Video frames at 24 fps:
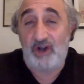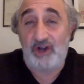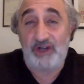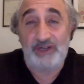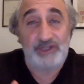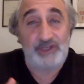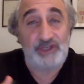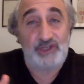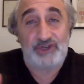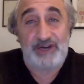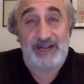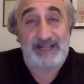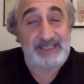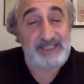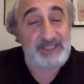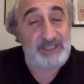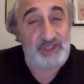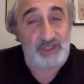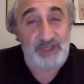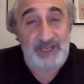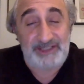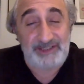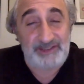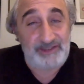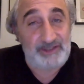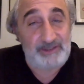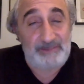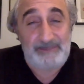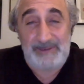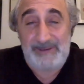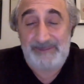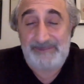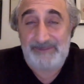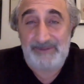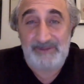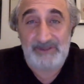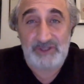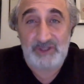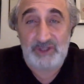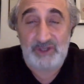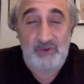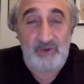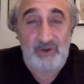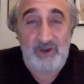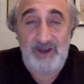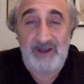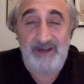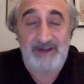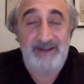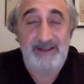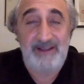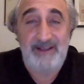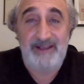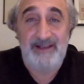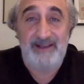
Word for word: on transgendered people and so on.